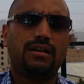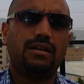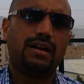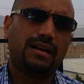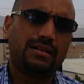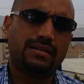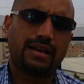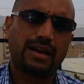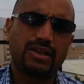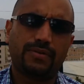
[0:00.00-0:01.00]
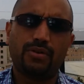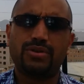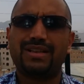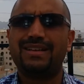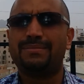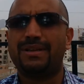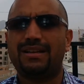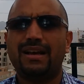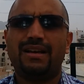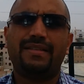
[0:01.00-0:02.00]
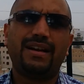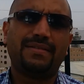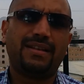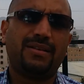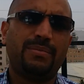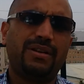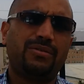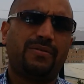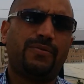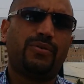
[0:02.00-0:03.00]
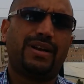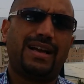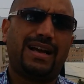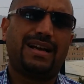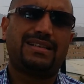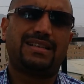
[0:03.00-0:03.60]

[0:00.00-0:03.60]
and cash flow statement. Then after that, you build your forecasts